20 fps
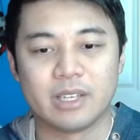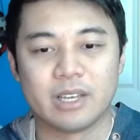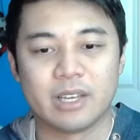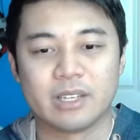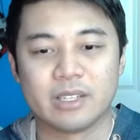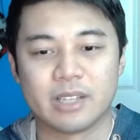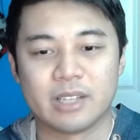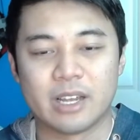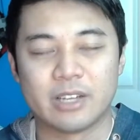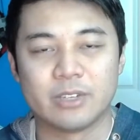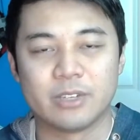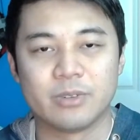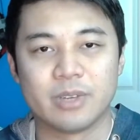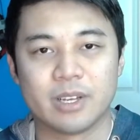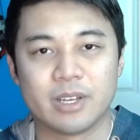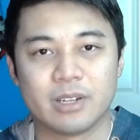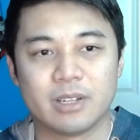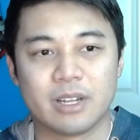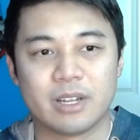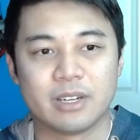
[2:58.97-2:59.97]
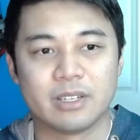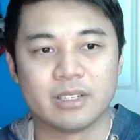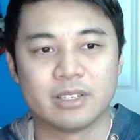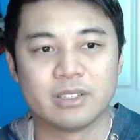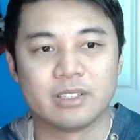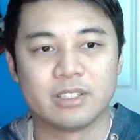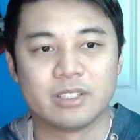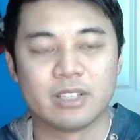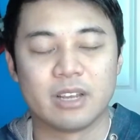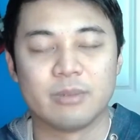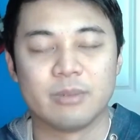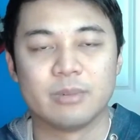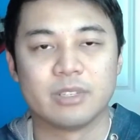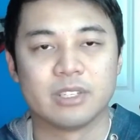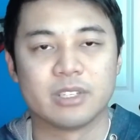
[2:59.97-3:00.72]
I do get a lot of subs.